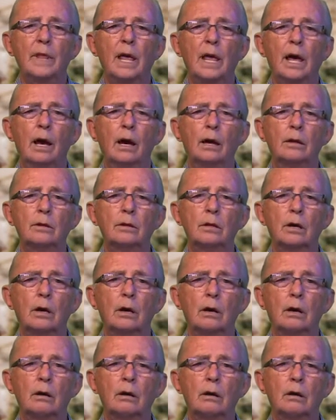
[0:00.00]
And
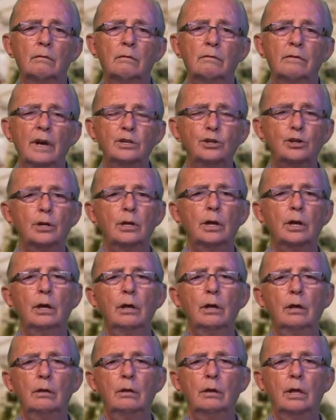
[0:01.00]

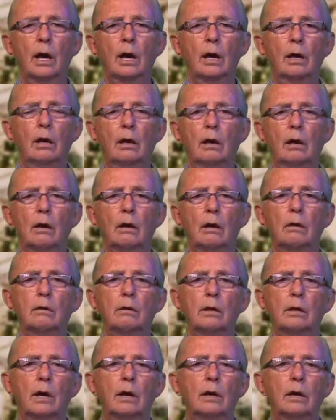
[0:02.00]
eventually they
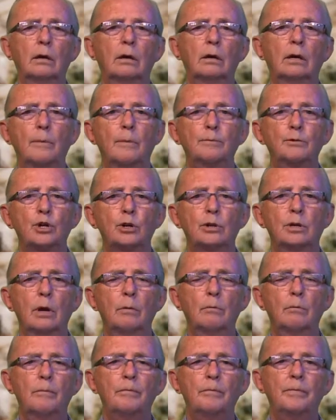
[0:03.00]
captured
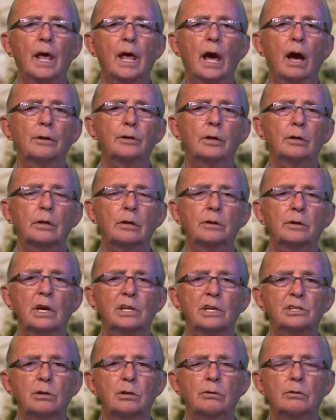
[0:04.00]
him out in the
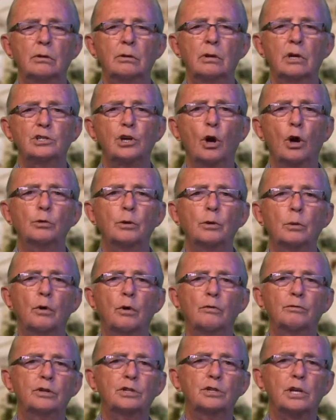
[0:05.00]
desert, and they sold him
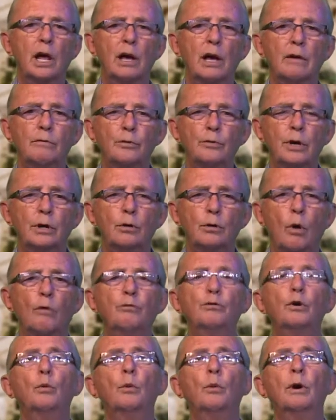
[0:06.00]
off to slavery, and
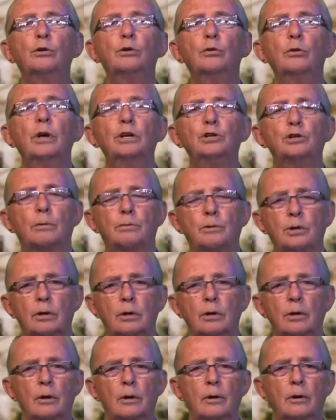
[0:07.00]
off he went to Egypt.
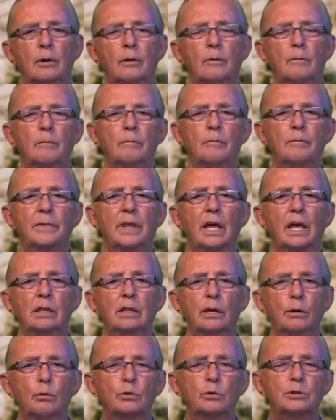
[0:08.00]
And
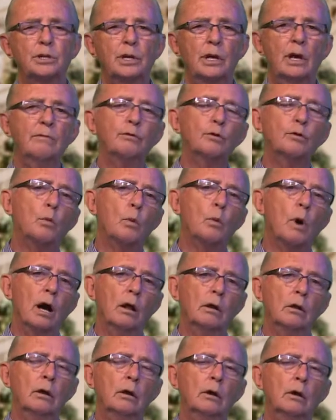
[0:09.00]
he was there for a
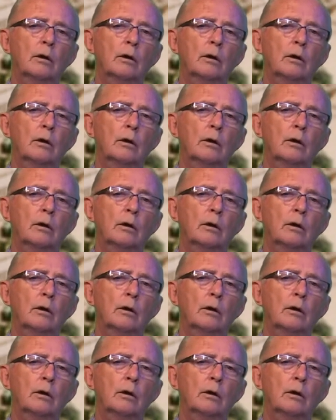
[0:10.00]
while,